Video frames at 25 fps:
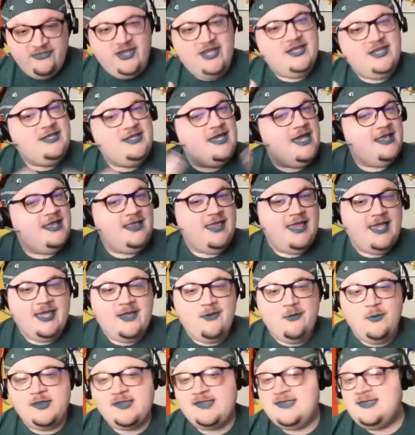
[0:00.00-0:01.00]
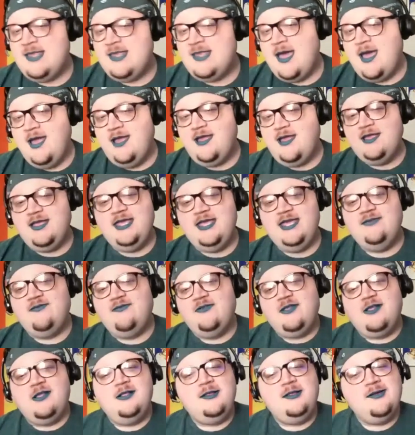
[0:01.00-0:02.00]
and yet like was not
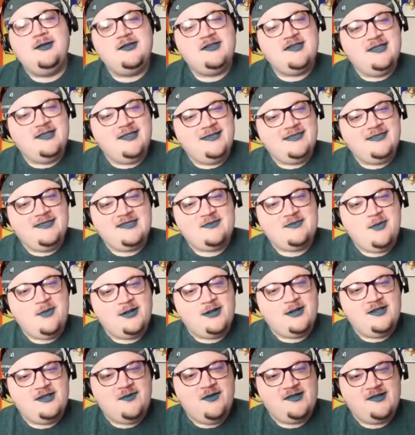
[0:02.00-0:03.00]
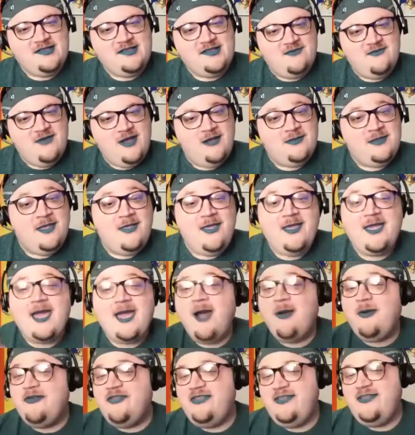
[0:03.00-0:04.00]
even close to like the smartest person around.
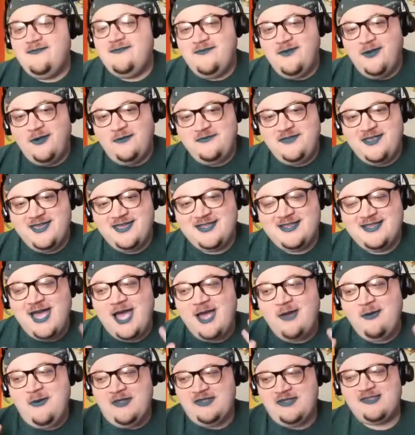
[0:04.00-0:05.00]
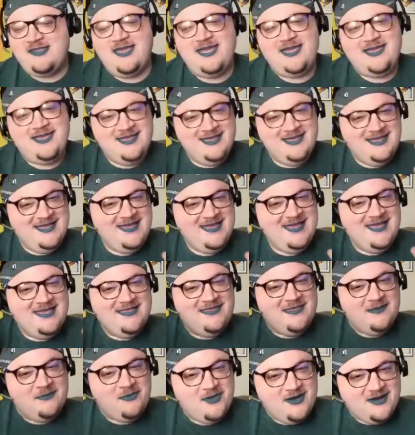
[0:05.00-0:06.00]
I was the involved kid. I was like
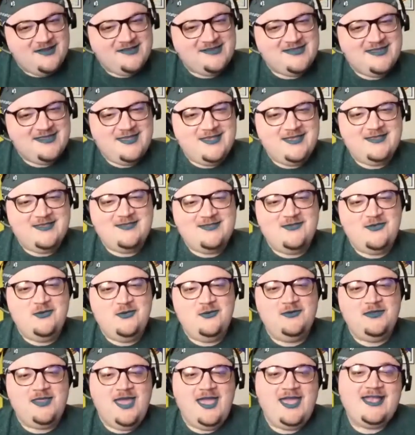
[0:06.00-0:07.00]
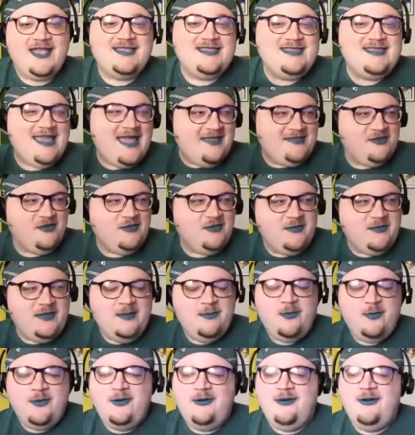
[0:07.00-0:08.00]
the person who like dazzled
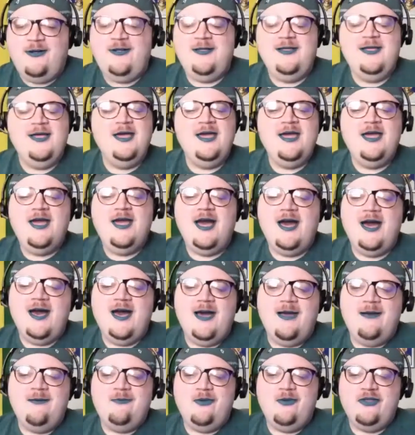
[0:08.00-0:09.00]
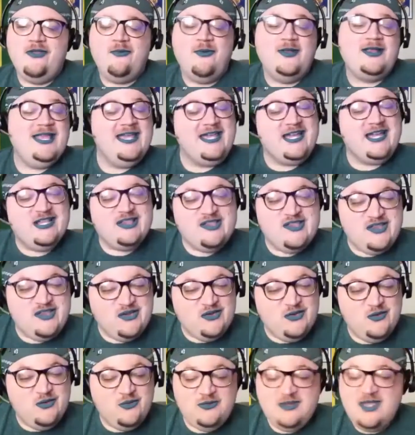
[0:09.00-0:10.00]
people with what I could
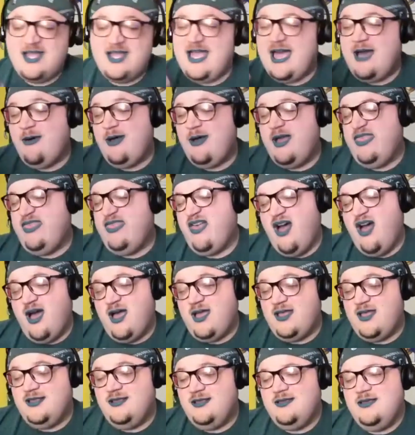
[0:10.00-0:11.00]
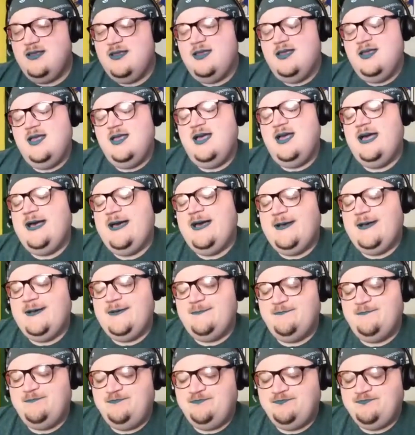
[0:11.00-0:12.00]
do, not how I thought.
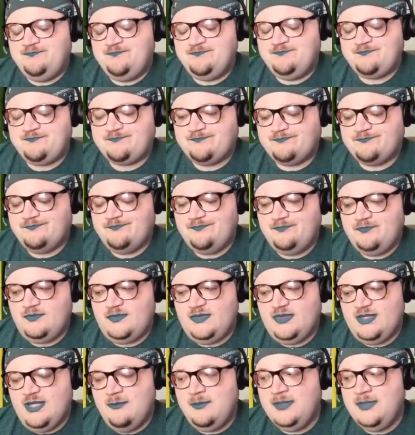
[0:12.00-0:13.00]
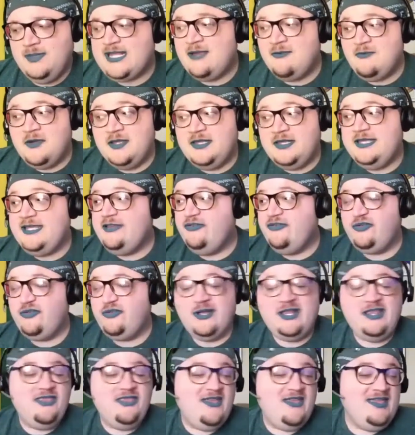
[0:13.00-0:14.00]
Um, but I really
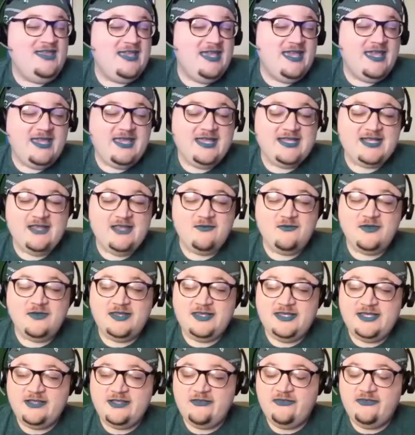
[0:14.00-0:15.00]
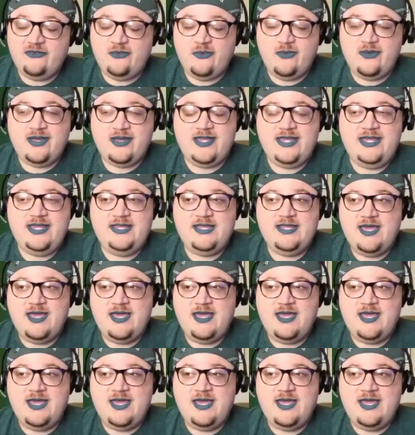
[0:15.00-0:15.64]
enjoyed thinking, and I really enjoyed